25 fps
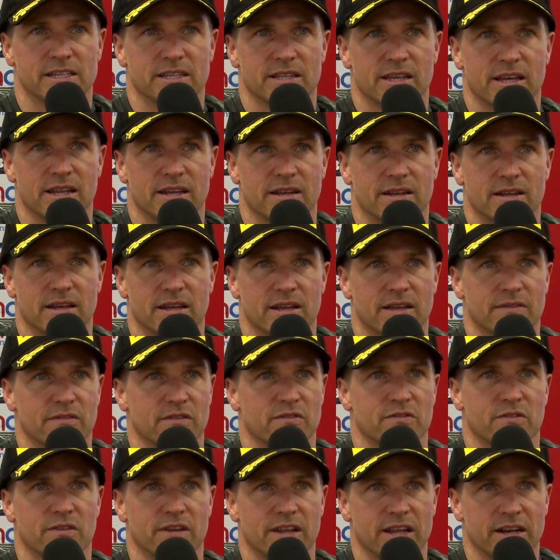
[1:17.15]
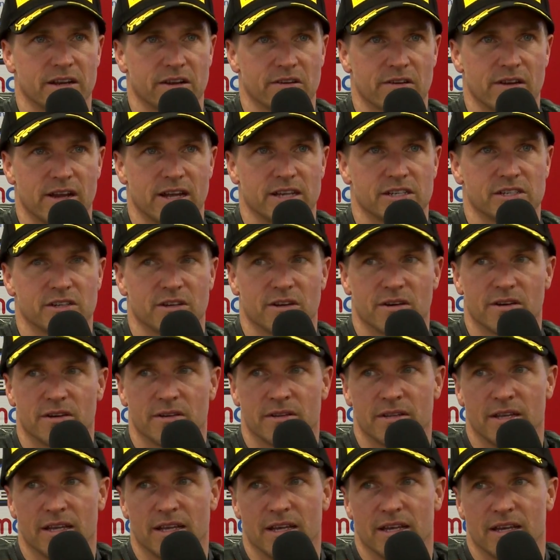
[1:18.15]
and then I'd have a front end crash
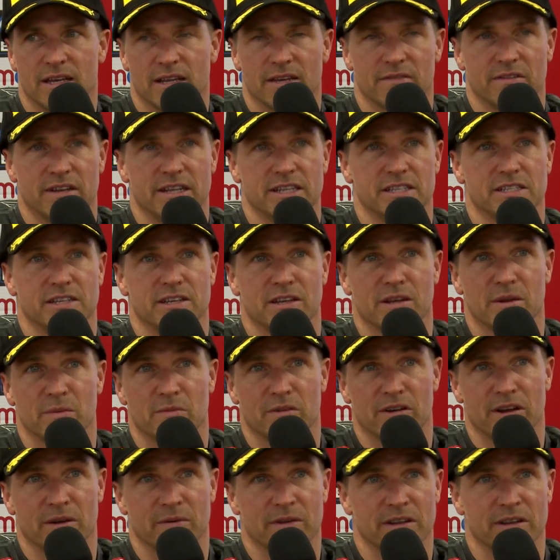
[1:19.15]
or I'd have an ECU break.